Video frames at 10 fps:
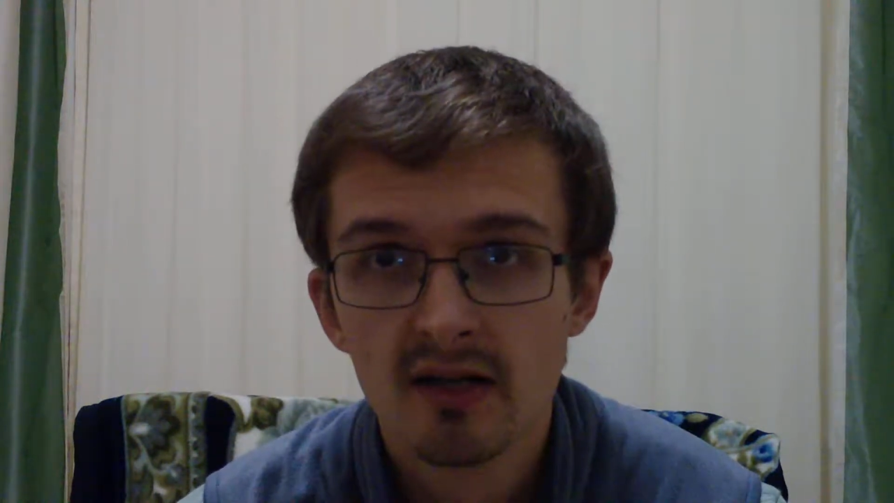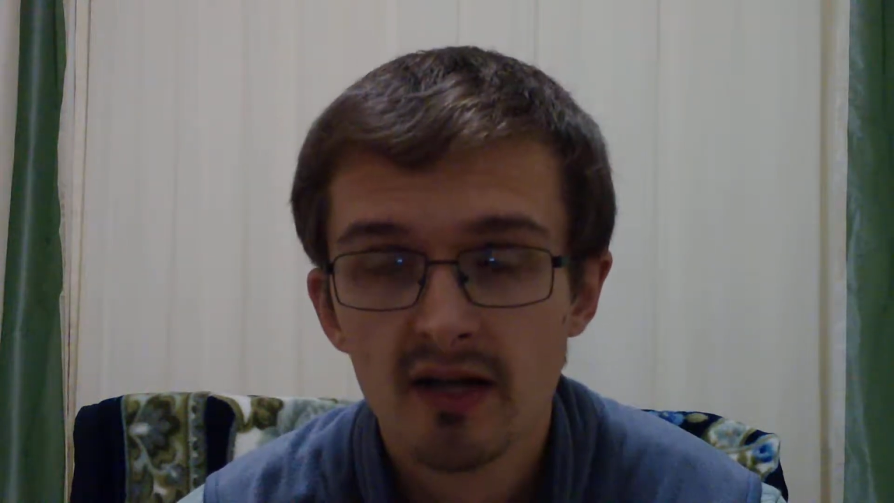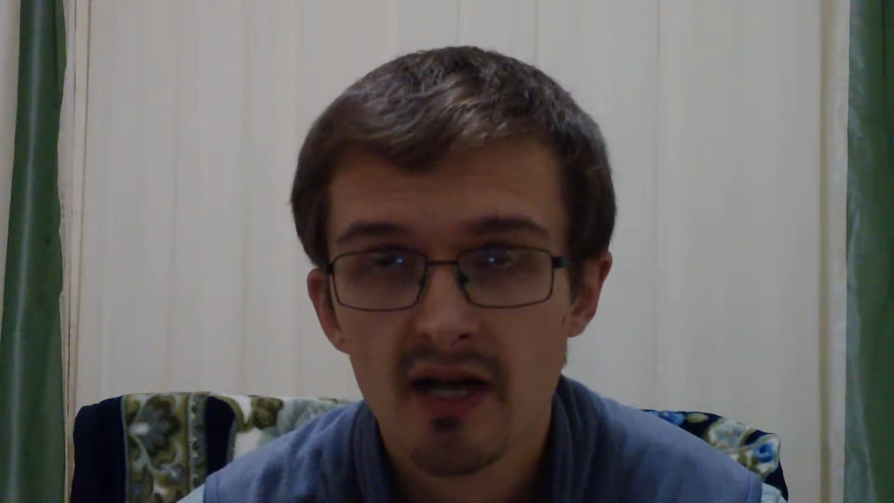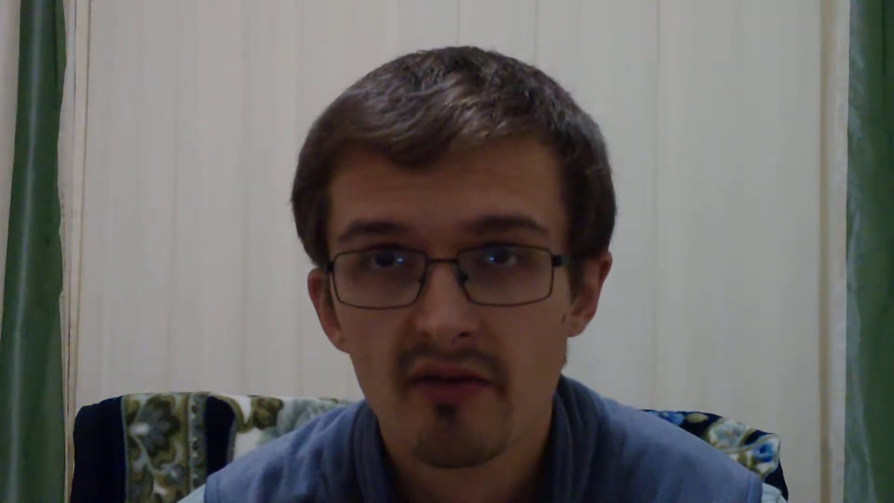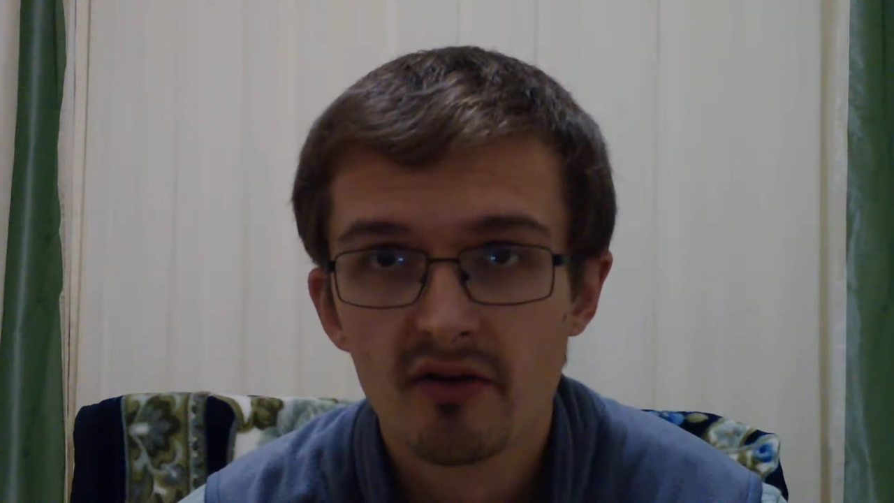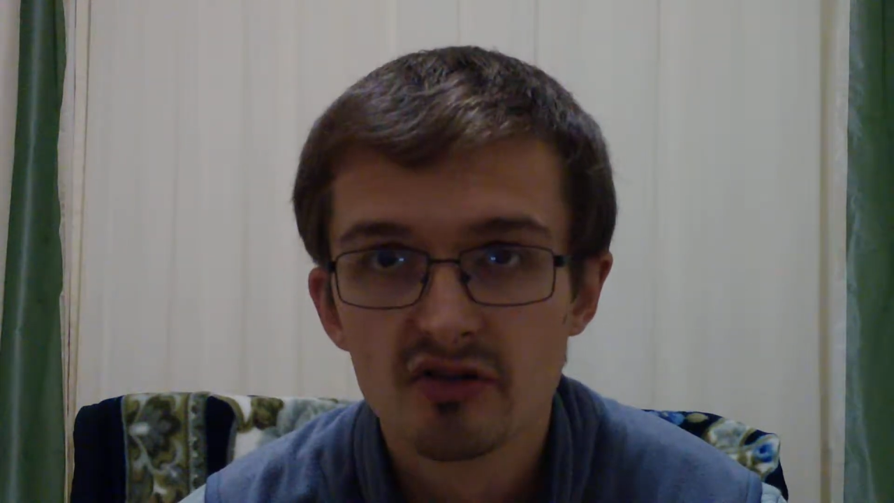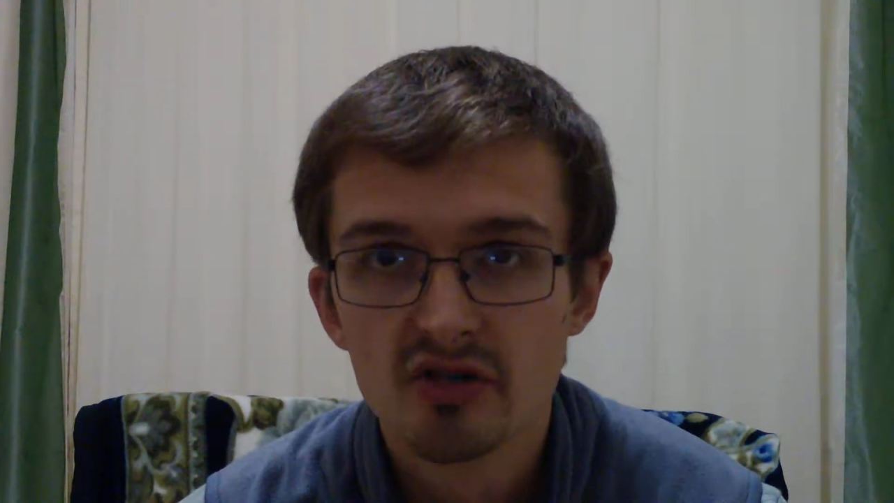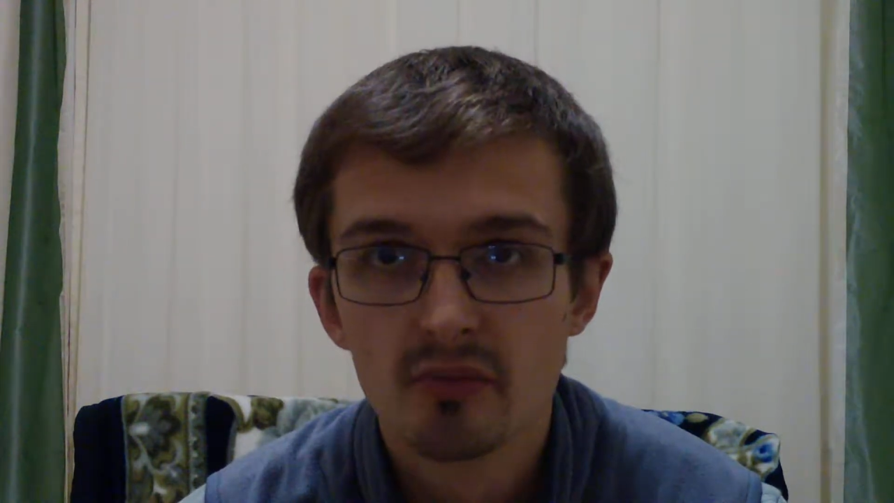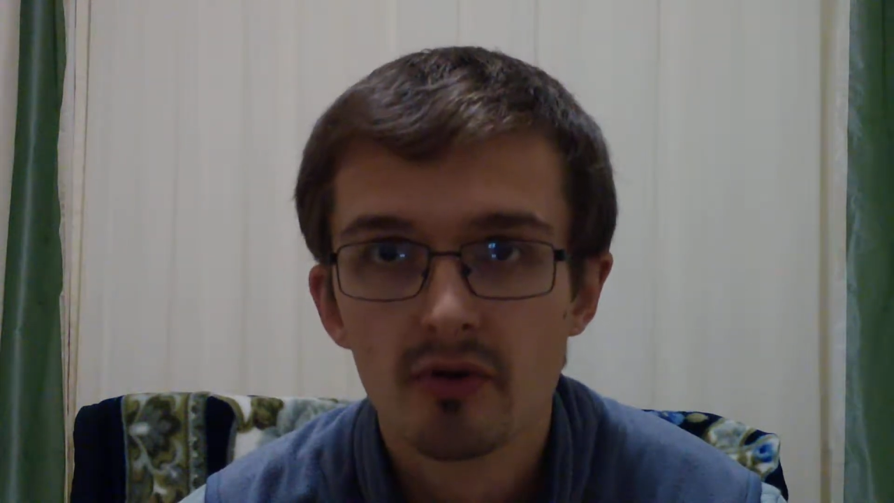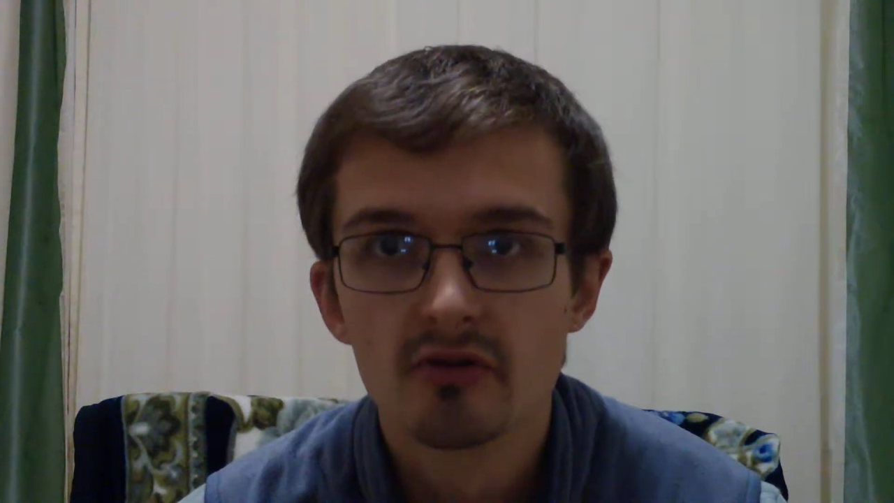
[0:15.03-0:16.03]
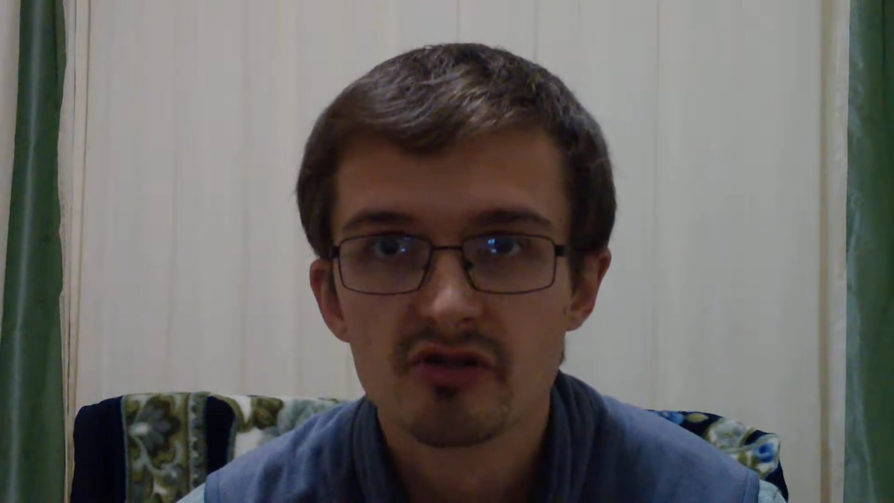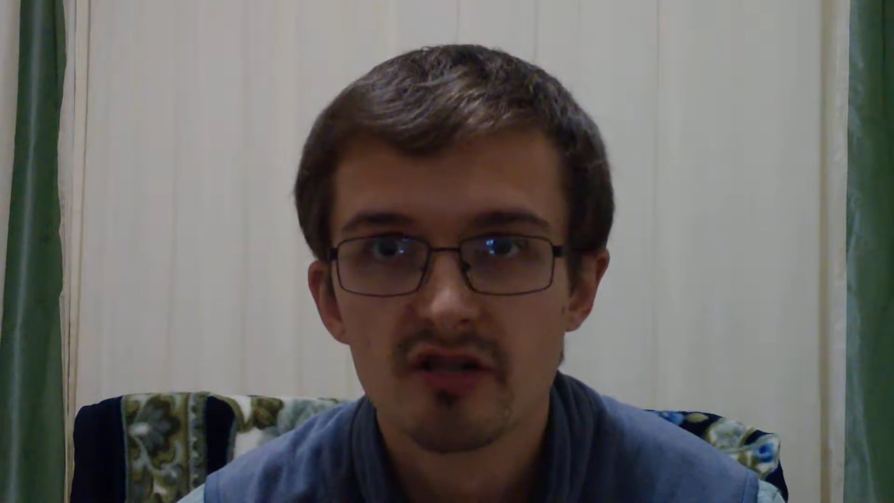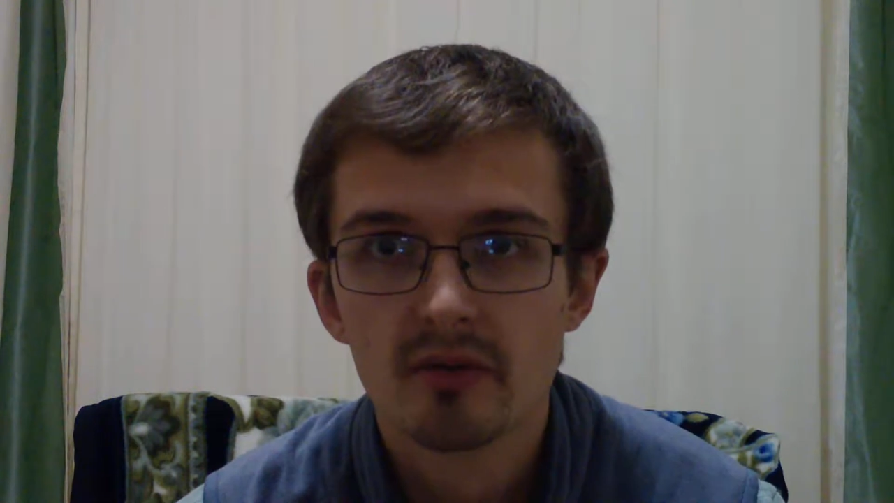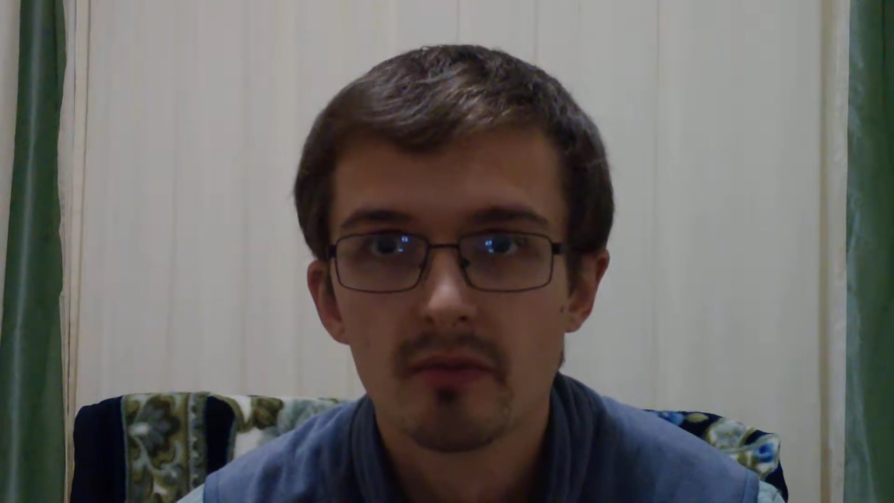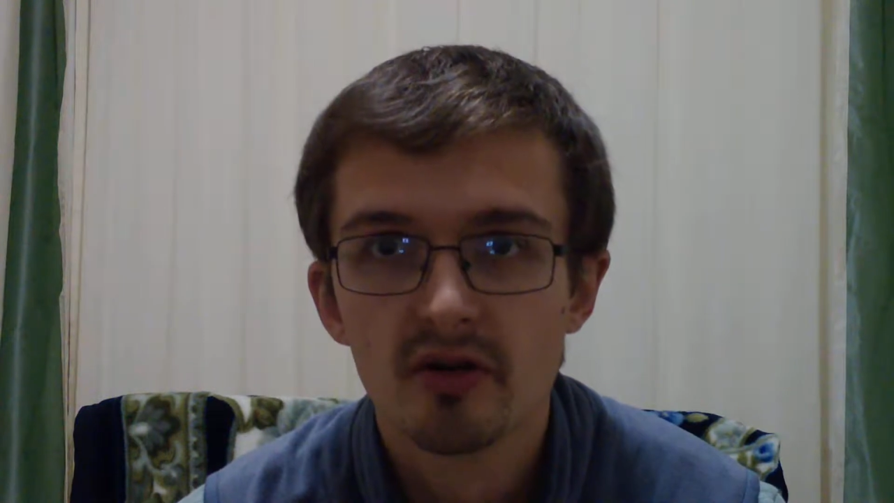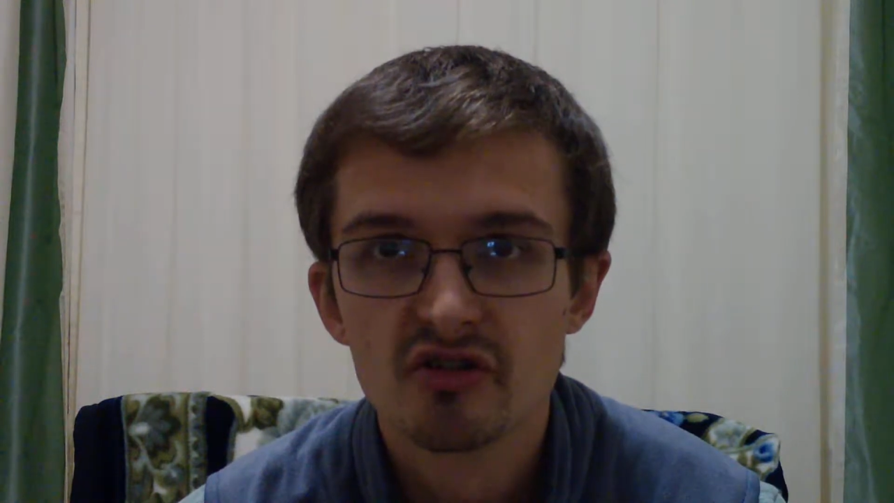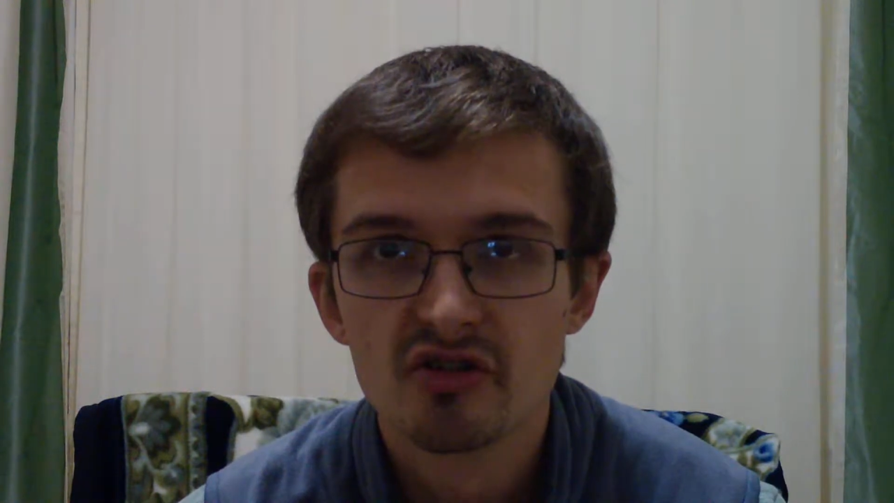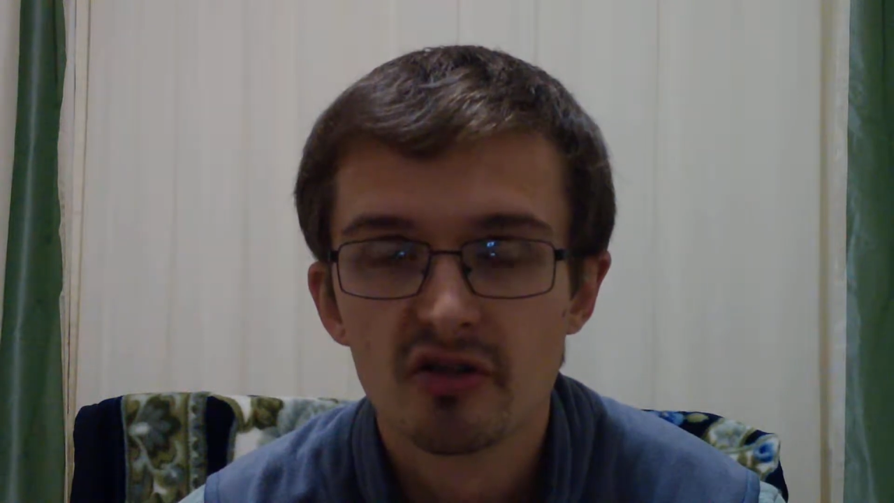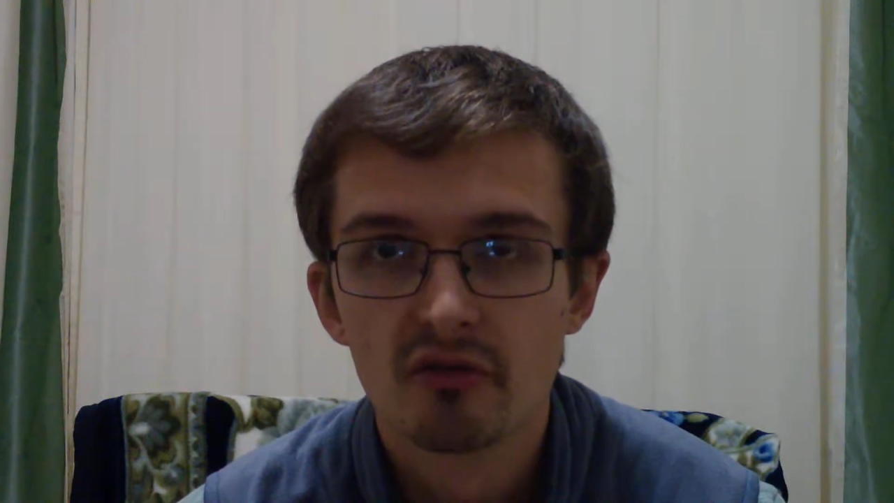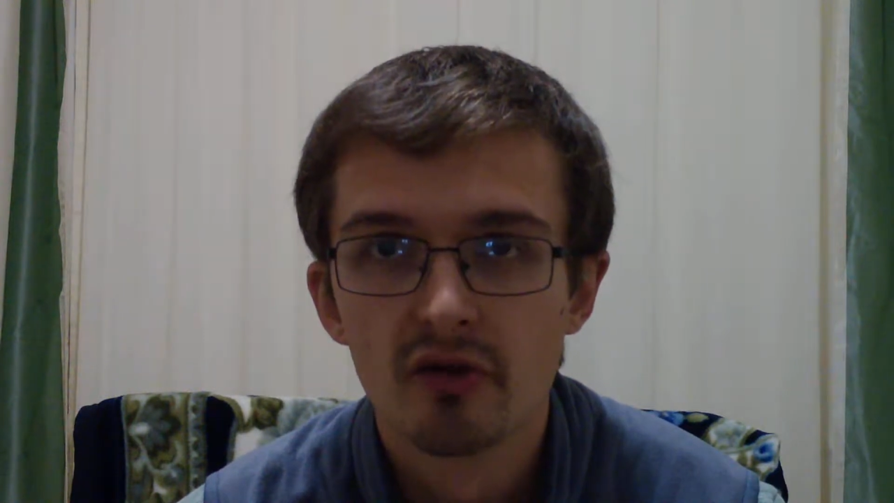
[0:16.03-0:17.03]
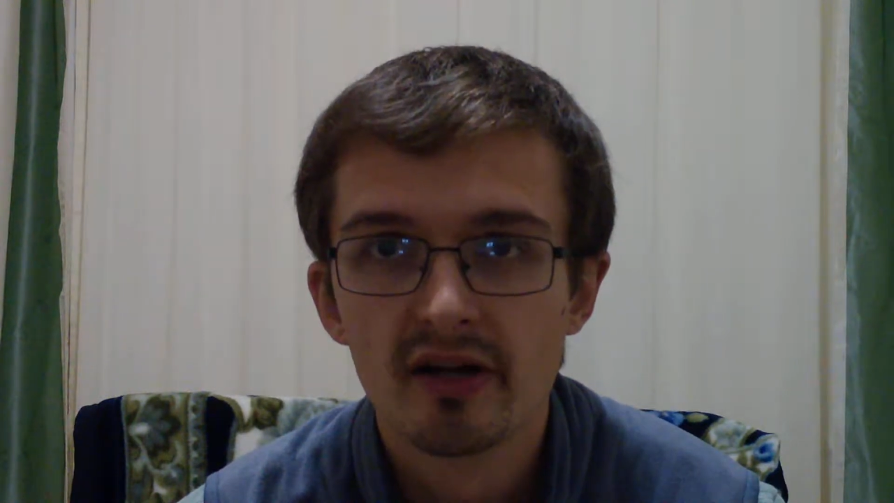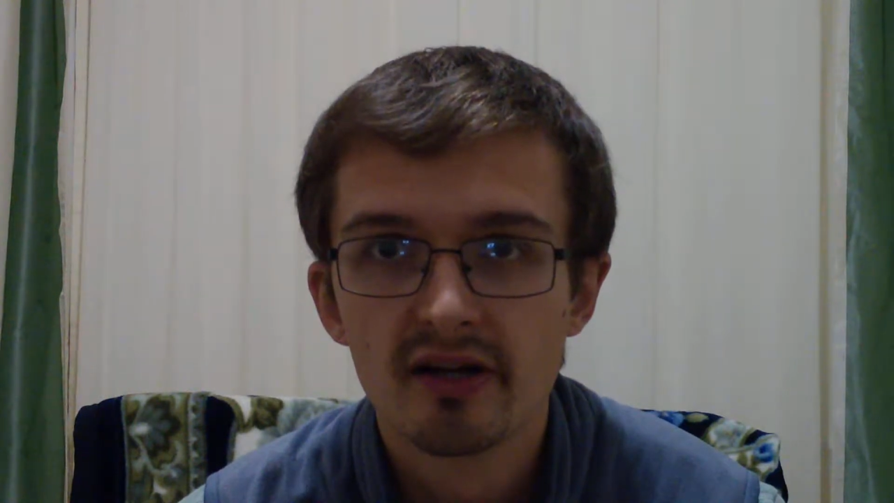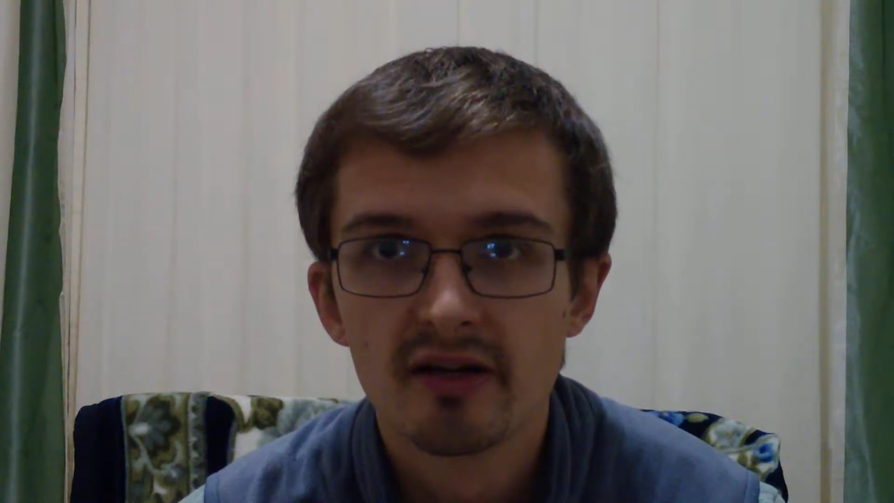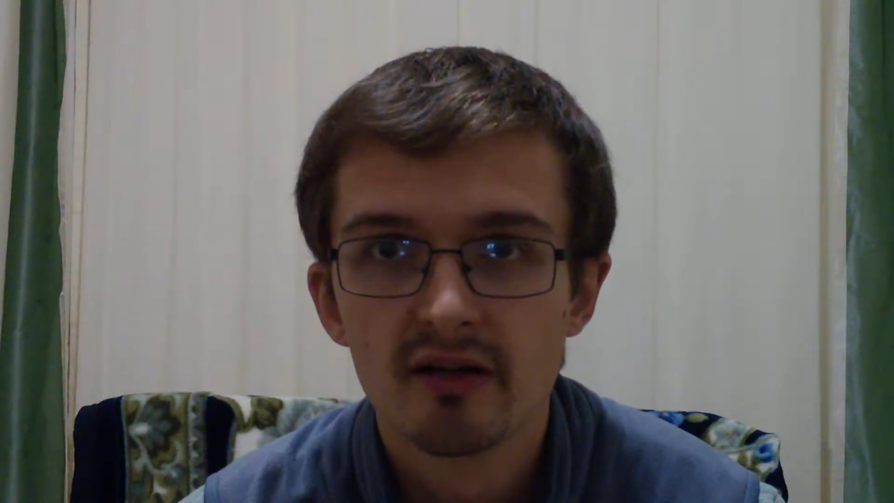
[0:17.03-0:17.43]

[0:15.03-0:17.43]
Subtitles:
And I've also posted a bunch on Reddit